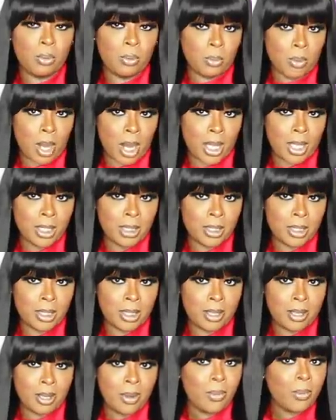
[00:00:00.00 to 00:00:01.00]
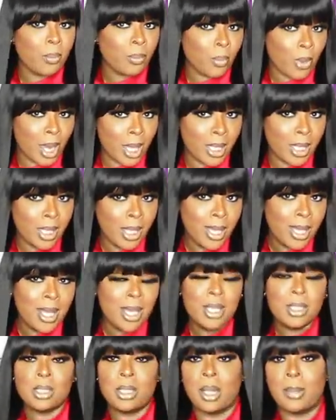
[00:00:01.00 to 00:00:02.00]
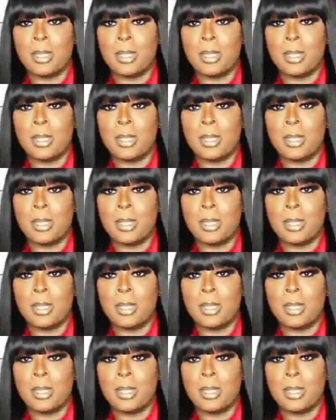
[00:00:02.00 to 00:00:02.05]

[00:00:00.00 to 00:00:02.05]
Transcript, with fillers: right right so